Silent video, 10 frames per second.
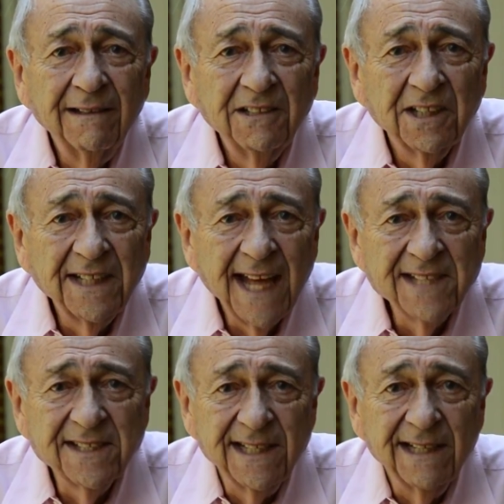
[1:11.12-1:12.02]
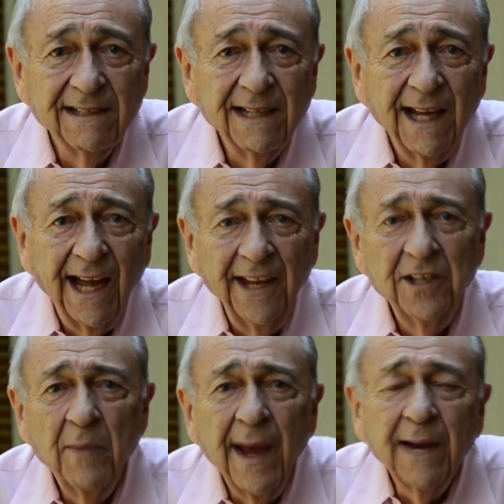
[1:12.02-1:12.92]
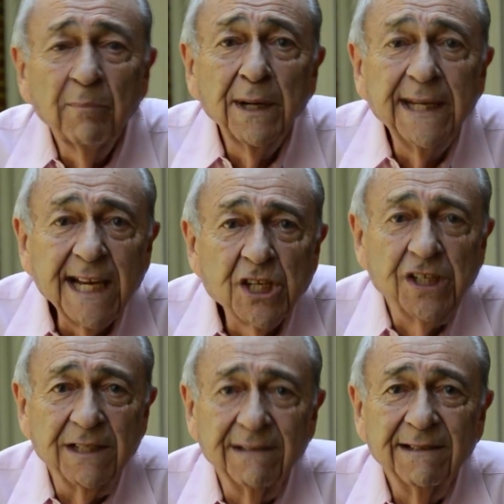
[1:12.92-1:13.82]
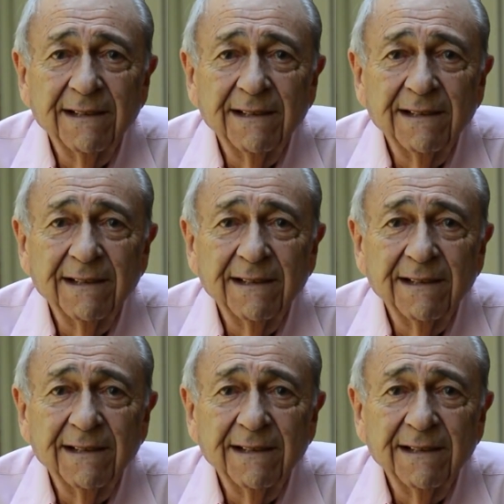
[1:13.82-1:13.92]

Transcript: to test it, and you make a prediction